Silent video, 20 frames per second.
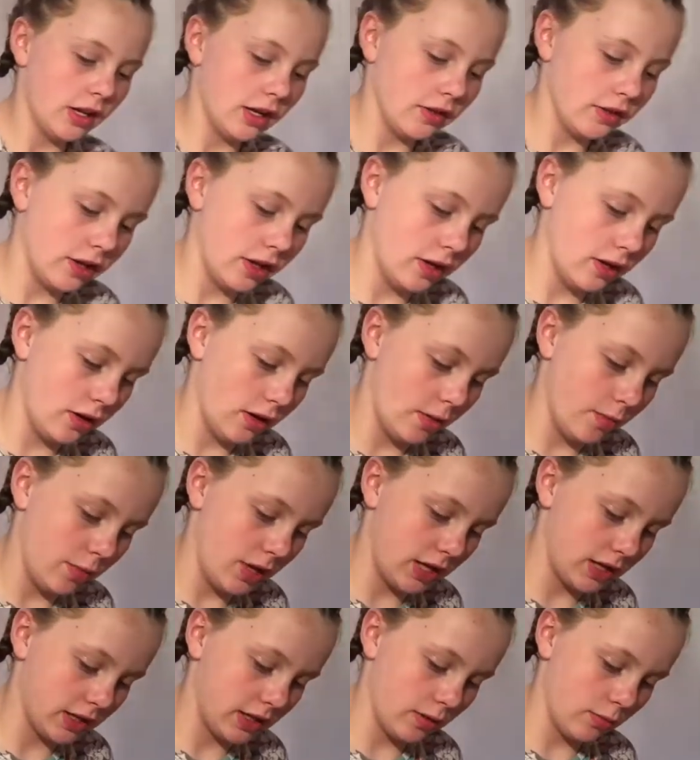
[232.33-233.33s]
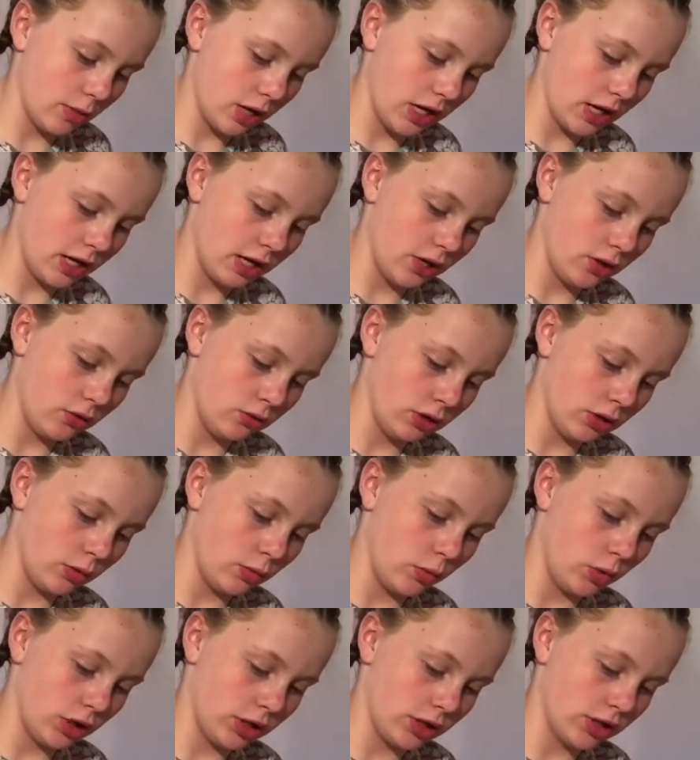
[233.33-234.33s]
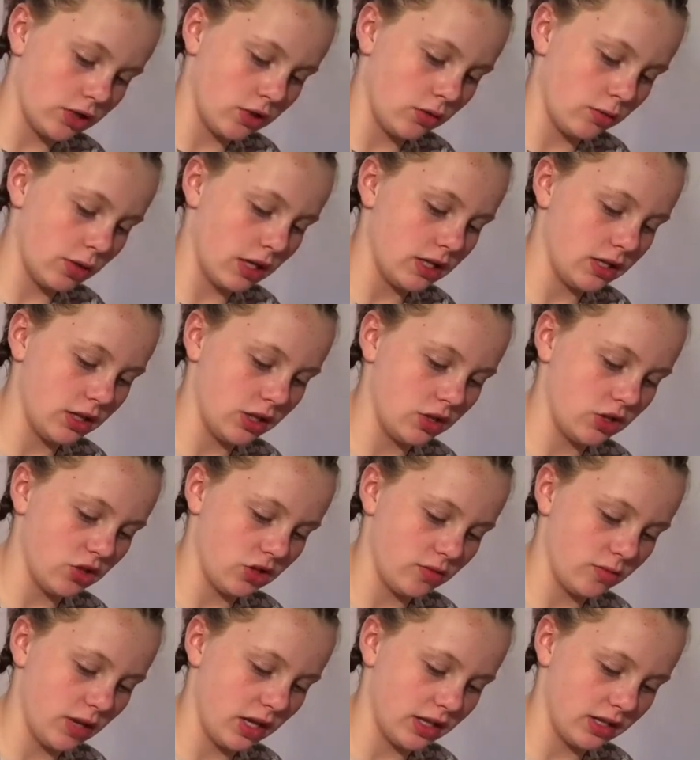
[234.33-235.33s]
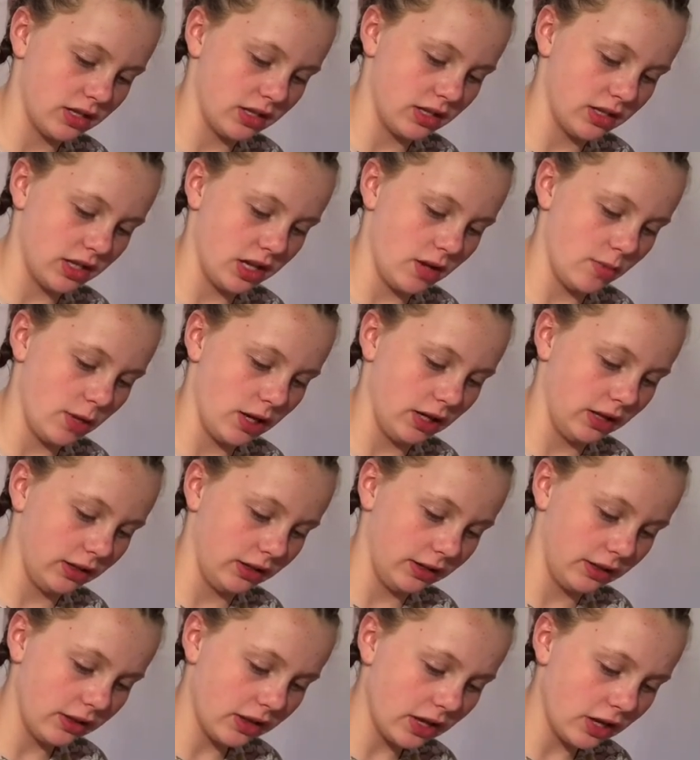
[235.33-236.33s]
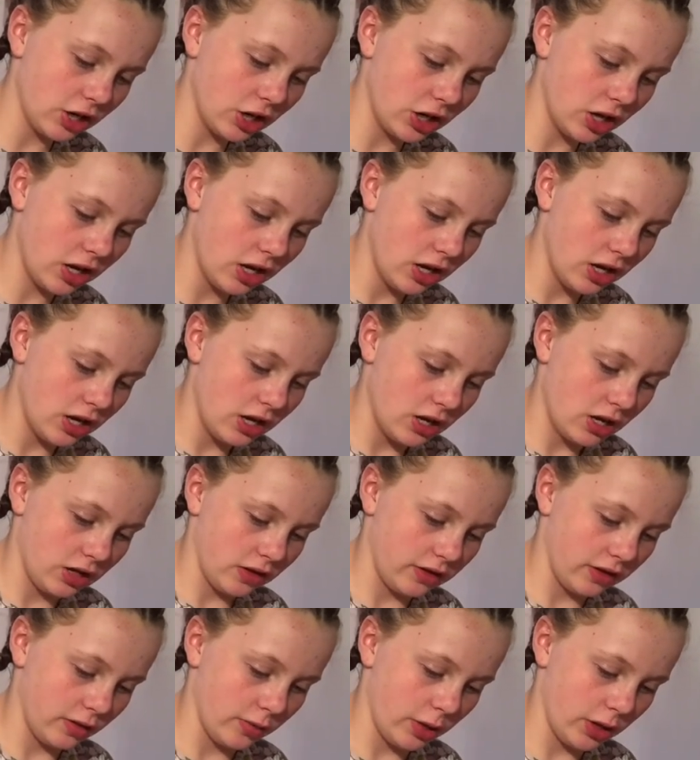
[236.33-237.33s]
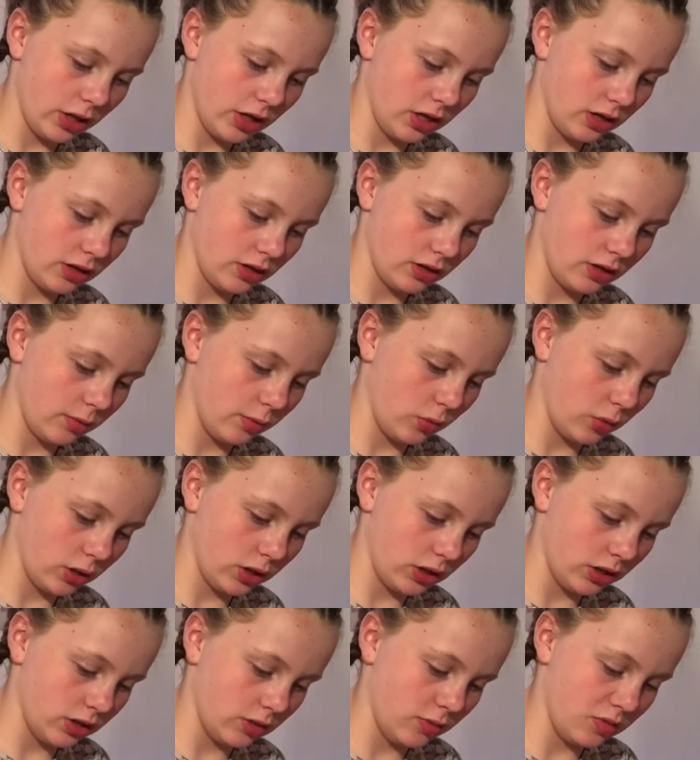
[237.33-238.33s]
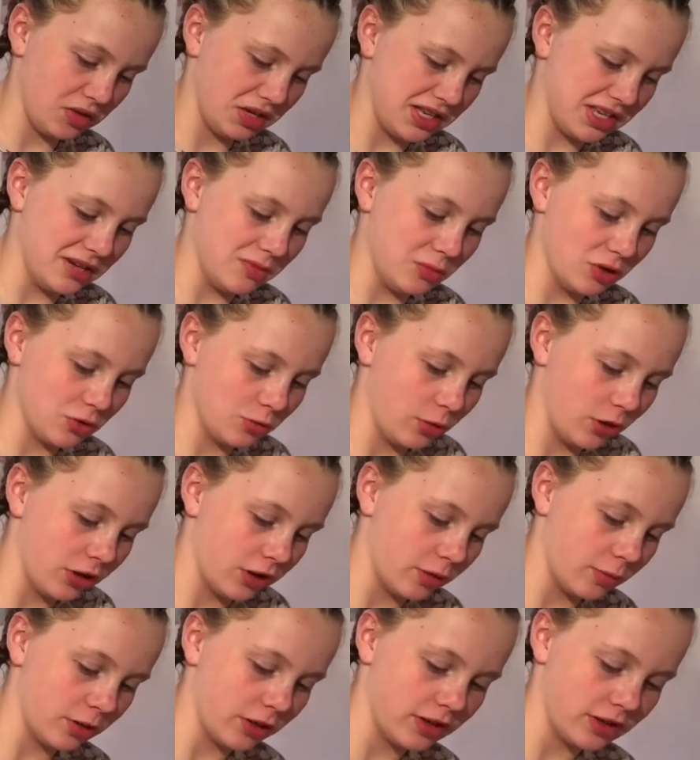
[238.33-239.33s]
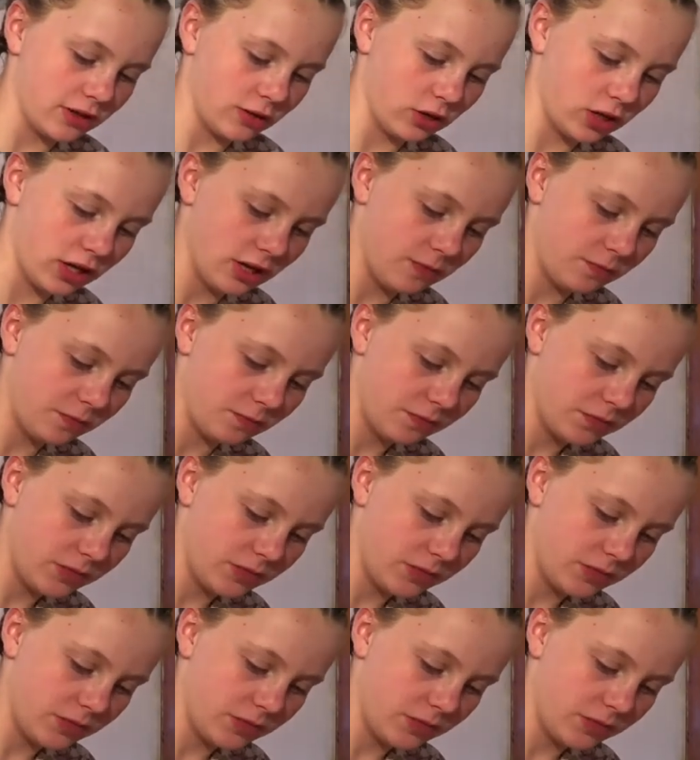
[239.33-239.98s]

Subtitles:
And then I'm mixing my glue and water, so it basically just makes the slime a little thinner. I poured in a bit too much water, but it's okay.